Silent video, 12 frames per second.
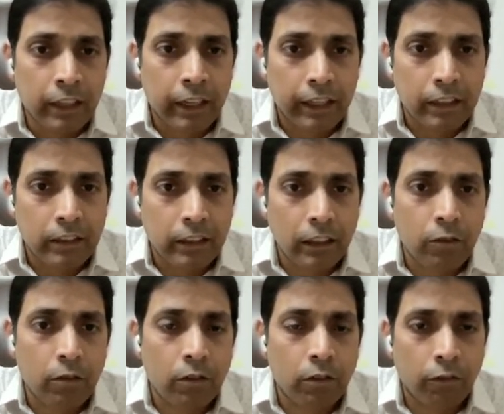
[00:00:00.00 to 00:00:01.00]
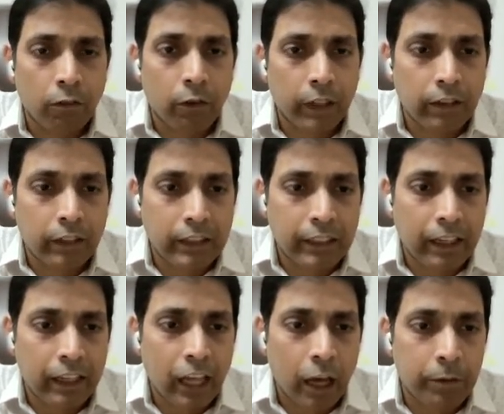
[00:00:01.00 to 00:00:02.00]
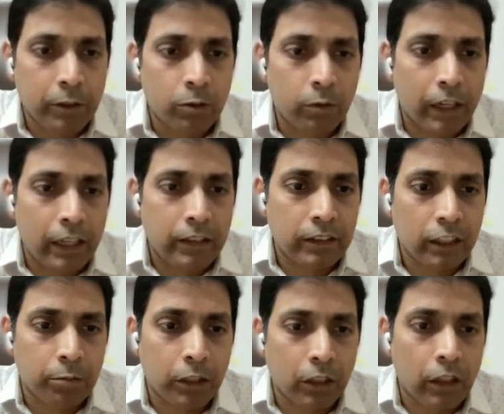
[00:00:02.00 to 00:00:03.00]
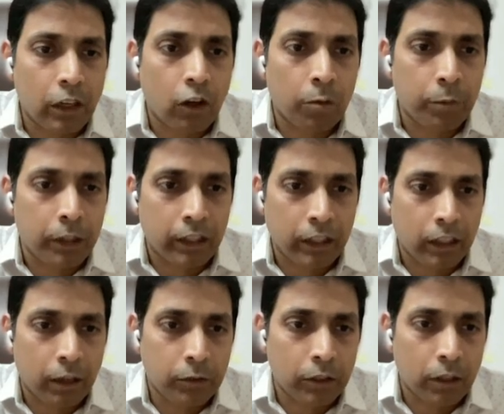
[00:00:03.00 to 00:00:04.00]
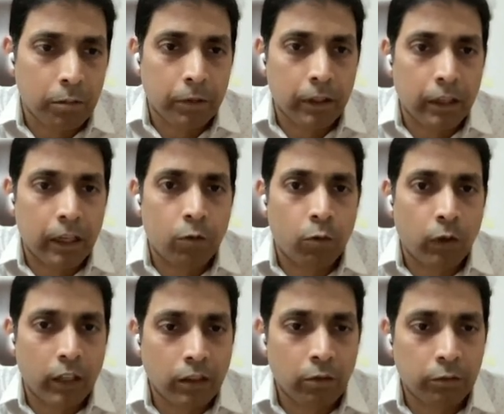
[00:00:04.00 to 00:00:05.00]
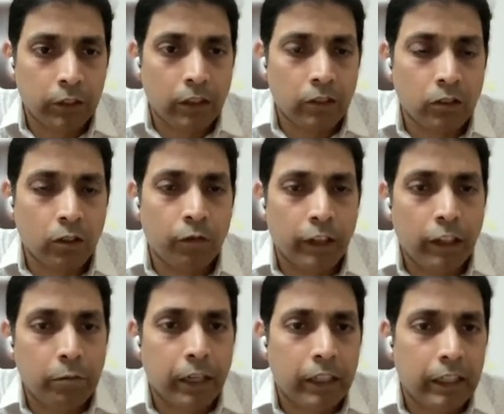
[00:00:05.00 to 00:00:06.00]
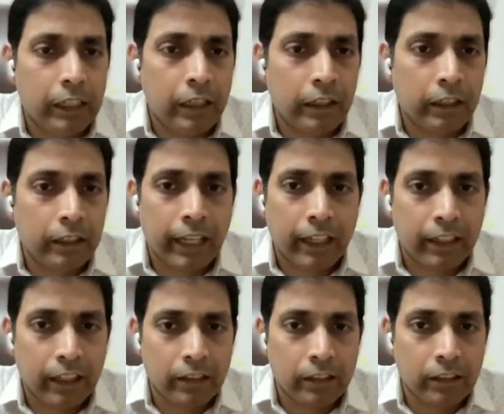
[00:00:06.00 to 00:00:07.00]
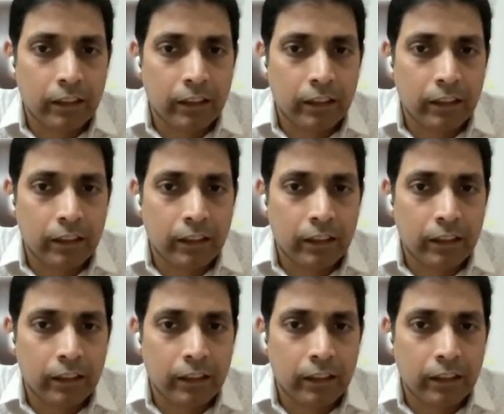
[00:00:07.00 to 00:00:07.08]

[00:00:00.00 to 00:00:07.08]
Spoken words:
I can see what exactly happens when, let's say, a particular competitor comes up, and what are the chances of winning my deal in that case.